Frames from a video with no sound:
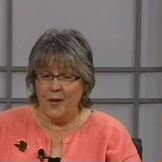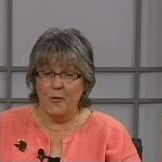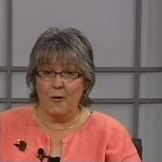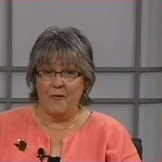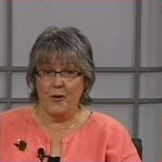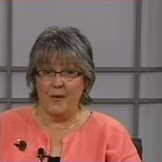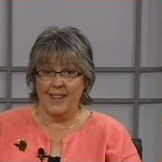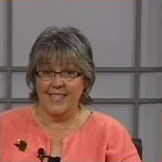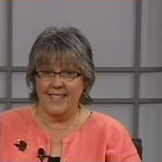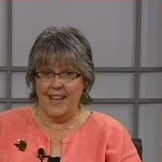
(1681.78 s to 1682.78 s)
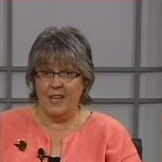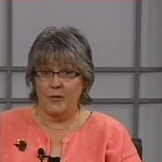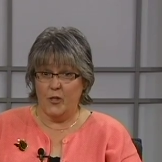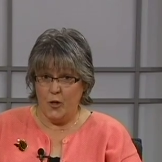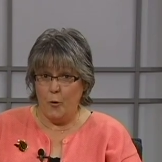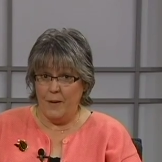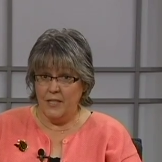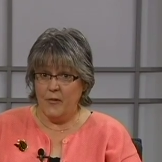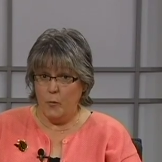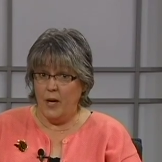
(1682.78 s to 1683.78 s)
who are viewing this, thank you so much
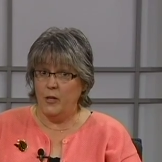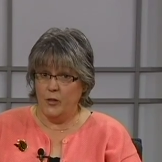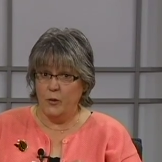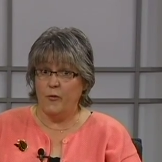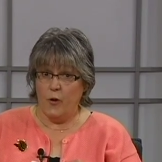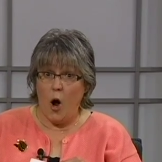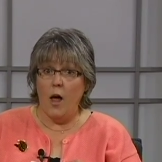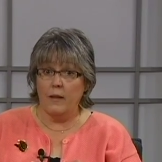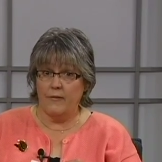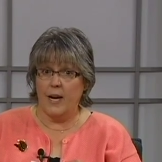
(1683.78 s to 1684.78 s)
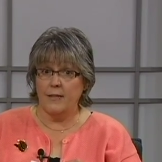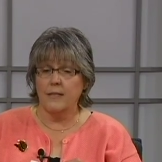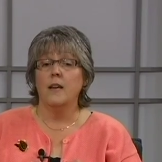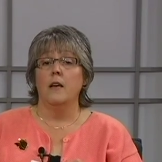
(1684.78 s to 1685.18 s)
for what you do for all of us